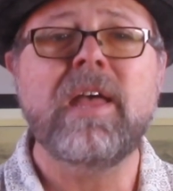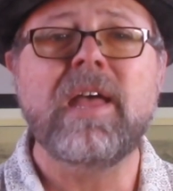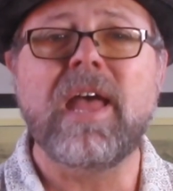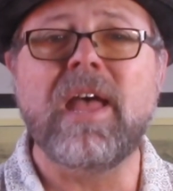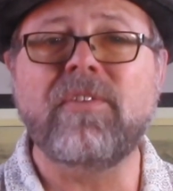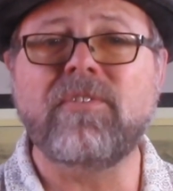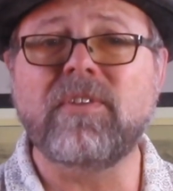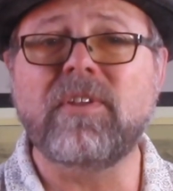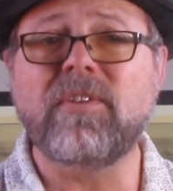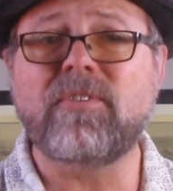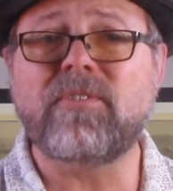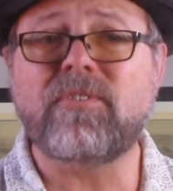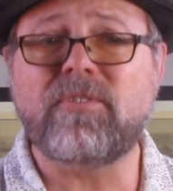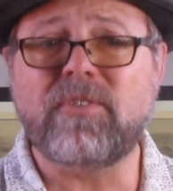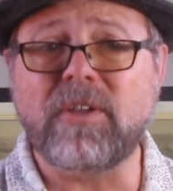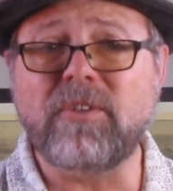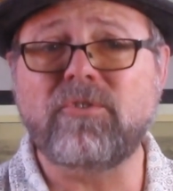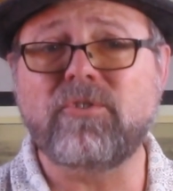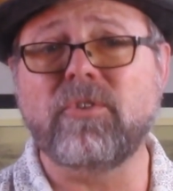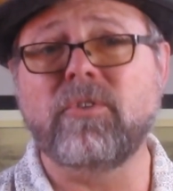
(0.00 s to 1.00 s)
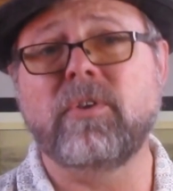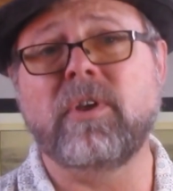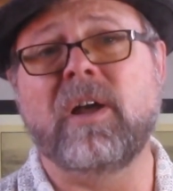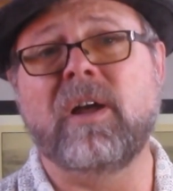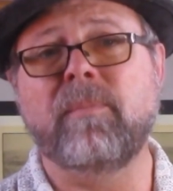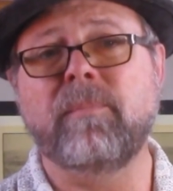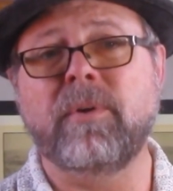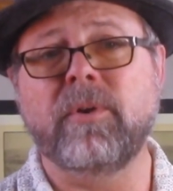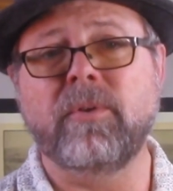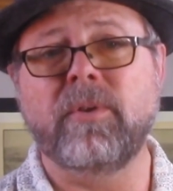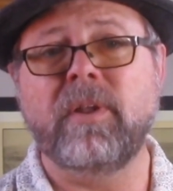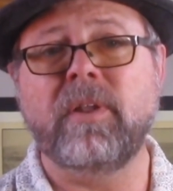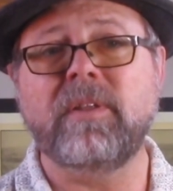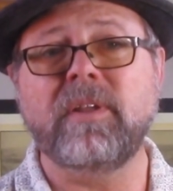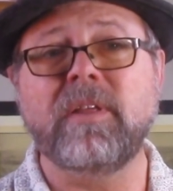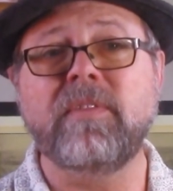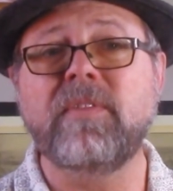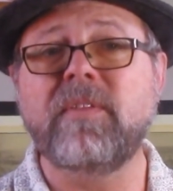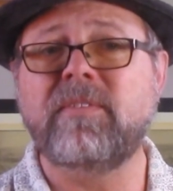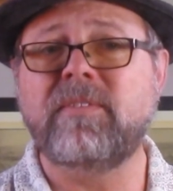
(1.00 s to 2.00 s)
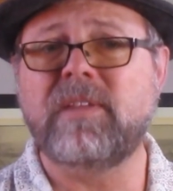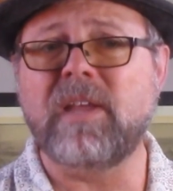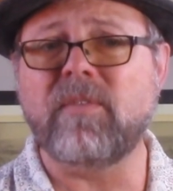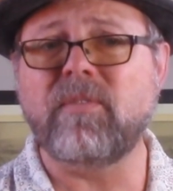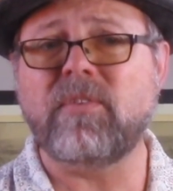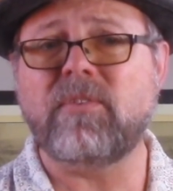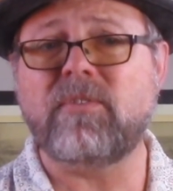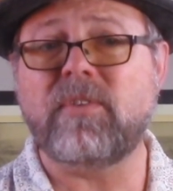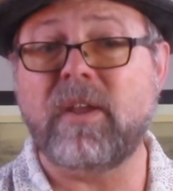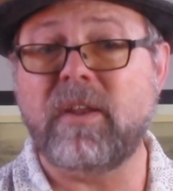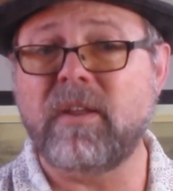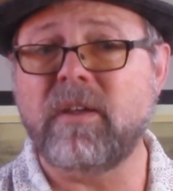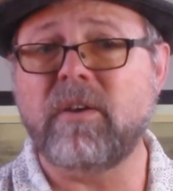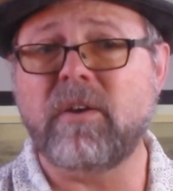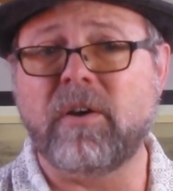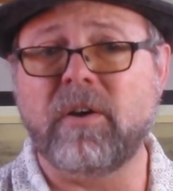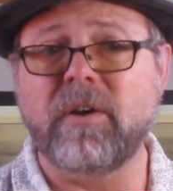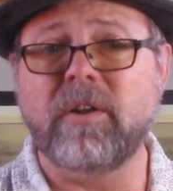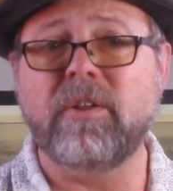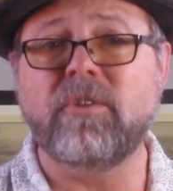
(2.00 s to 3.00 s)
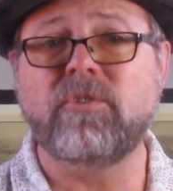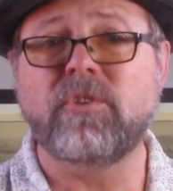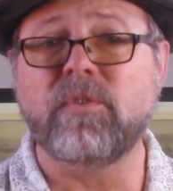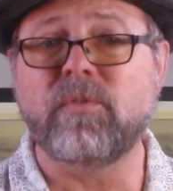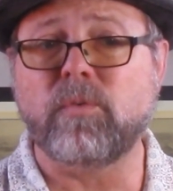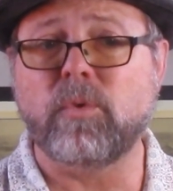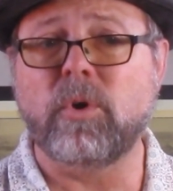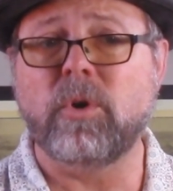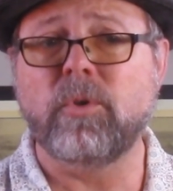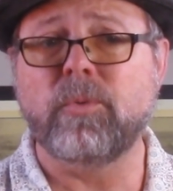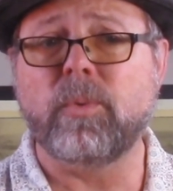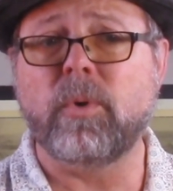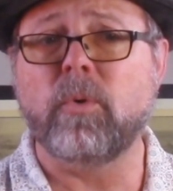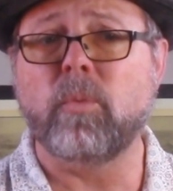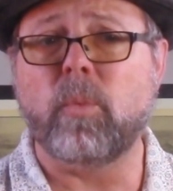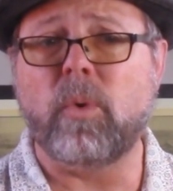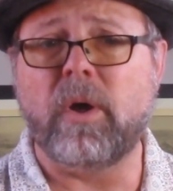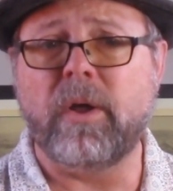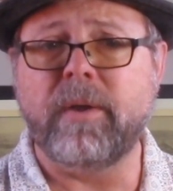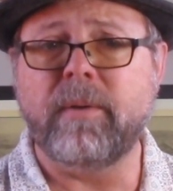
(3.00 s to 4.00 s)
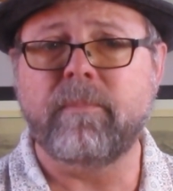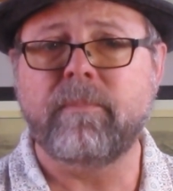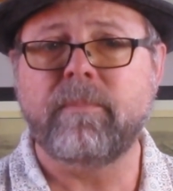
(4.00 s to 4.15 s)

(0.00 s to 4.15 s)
as an essential component in the devastating carnage of World War I.